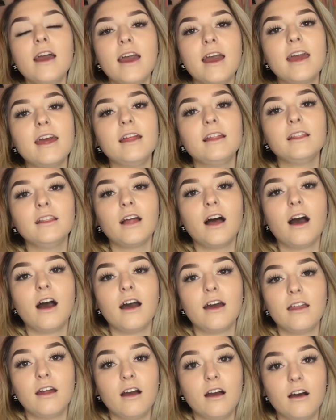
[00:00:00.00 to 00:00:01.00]
a
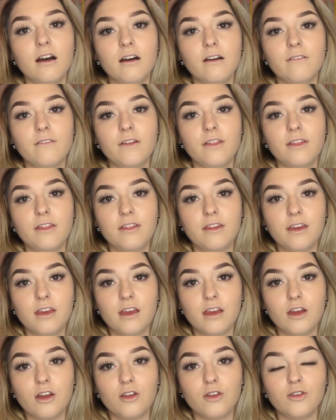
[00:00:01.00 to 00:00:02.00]
lot of the
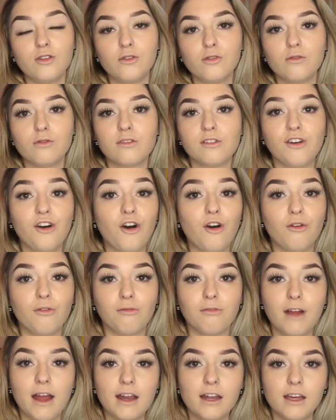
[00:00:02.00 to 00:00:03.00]
nudes
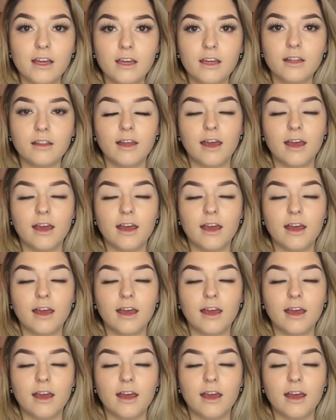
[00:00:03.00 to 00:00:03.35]
already.